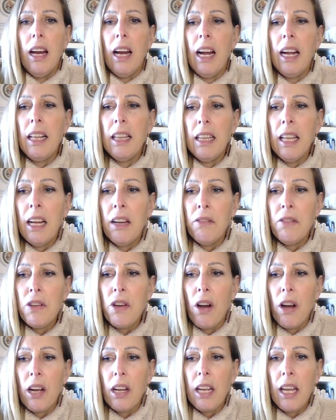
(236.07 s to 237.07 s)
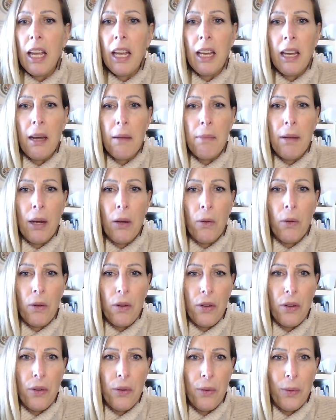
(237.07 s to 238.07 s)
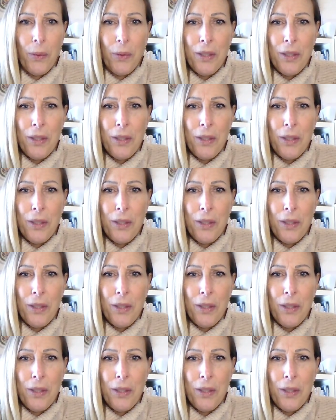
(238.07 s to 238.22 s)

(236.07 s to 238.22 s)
I love talking about